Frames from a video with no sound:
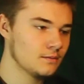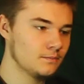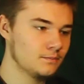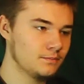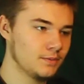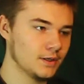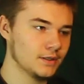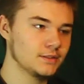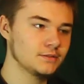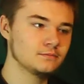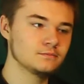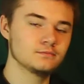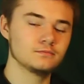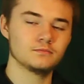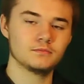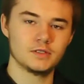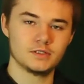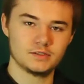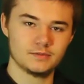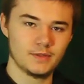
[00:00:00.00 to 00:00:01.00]
But
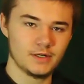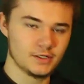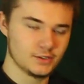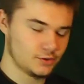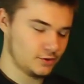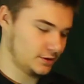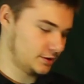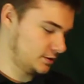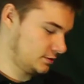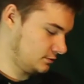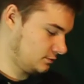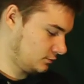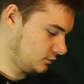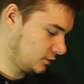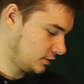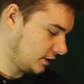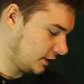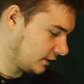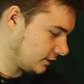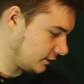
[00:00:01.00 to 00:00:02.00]
there's a better choice,
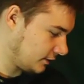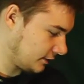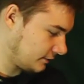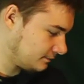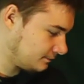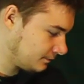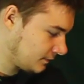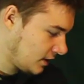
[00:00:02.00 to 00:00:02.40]
recycling.